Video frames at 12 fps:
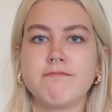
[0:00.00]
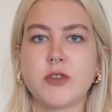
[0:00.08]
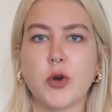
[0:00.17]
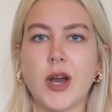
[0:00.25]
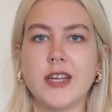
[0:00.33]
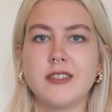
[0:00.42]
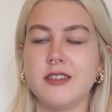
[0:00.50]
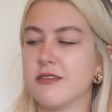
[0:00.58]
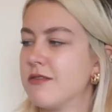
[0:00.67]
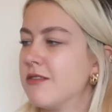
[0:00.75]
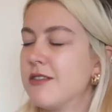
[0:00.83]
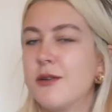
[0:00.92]
Crazy,
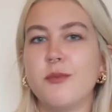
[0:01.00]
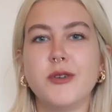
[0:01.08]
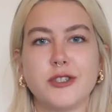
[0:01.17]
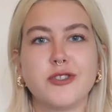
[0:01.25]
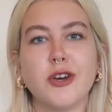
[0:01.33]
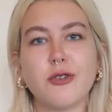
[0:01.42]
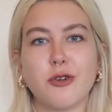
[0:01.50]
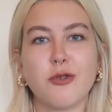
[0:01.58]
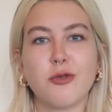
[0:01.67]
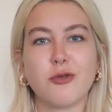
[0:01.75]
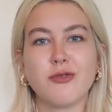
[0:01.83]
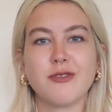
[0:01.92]
but so
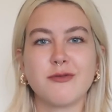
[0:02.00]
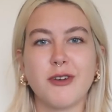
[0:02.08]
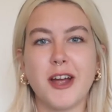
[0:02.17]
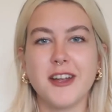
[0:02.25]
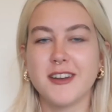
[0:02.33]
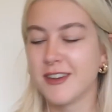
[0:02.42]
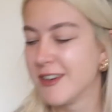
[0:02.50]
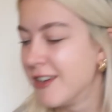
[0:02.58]
cool, right?